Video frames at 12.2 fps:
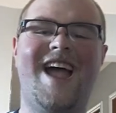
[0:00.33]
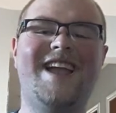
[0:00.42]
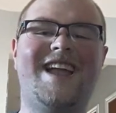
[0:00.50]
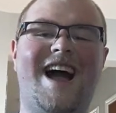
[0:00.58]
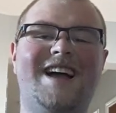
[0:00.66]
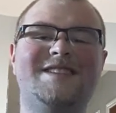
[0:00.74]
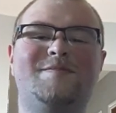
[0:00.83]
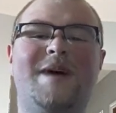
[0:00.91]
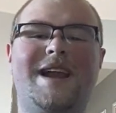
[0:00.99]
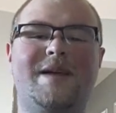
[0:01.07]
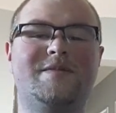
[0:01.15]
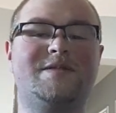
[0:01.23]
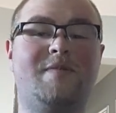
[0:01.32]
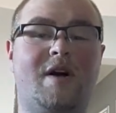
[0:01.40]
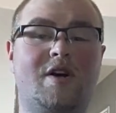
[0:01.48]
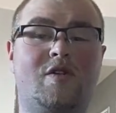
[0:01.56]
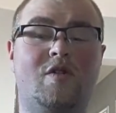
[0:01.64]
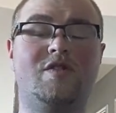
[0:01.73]
Hey guys, my name is
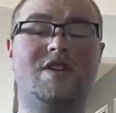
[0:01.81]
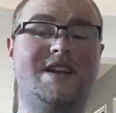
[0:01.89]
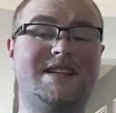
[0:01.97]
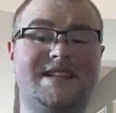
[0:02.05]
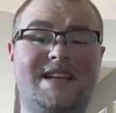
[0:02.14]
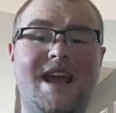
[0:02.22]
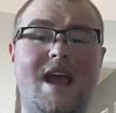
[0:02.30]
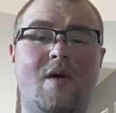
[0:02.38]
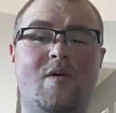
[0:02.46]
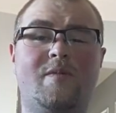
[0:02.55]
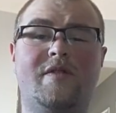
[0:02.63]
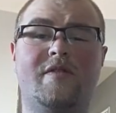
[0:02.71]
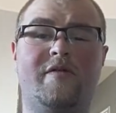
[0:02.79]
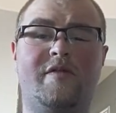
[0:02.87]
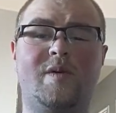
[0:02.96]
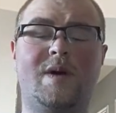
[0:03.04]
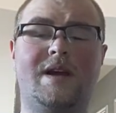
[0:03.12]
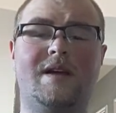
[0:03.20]
Mark Golden and today I will be
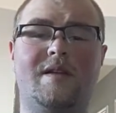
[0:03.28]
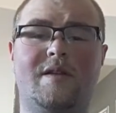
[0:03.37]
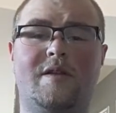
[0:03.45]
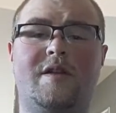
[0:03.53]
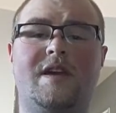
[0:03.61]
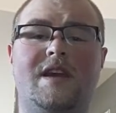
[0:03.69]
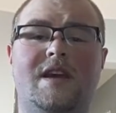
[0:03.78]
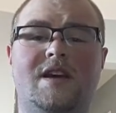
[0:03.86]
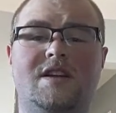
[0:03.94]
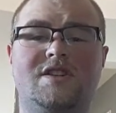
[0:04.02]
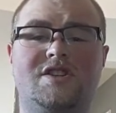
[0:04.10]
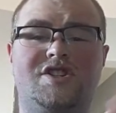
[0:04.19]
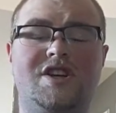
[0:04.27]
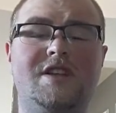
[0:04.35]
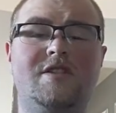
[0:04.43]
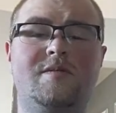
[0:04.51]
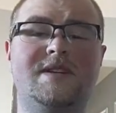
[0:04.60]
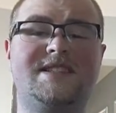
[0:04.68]
reviewing the
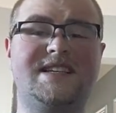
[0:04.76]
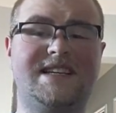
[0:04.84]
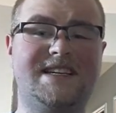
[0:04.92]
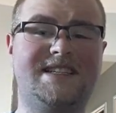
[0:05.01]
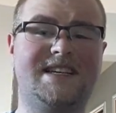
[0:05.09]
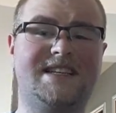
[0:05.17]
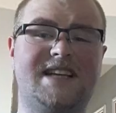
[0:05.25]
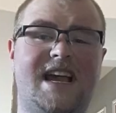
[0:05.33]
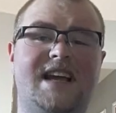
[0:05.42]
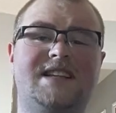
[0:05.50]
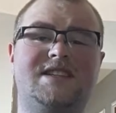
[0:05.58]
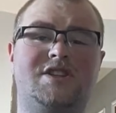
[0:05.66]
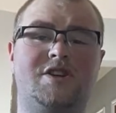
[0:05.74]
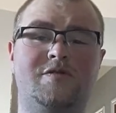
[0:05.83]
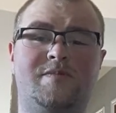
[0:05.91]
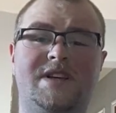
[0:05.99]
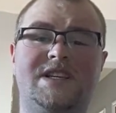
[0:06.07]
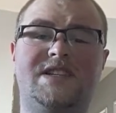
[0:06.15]
G Loomis E6X
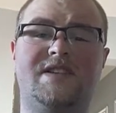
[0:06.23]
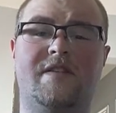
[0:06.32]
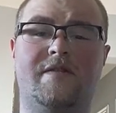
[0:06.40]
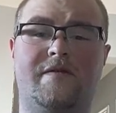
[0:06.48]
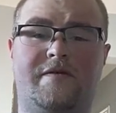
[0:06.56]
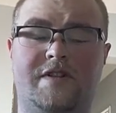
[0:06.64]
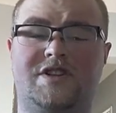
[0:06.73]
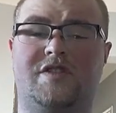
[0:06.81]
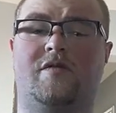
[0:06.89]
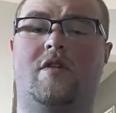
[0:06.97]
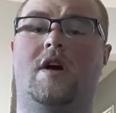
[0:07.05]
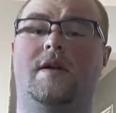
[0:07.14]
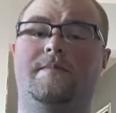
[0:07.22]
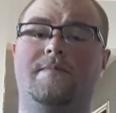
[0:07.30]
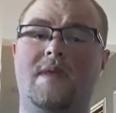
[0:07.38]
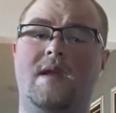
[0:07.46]
two-piece fishing rod.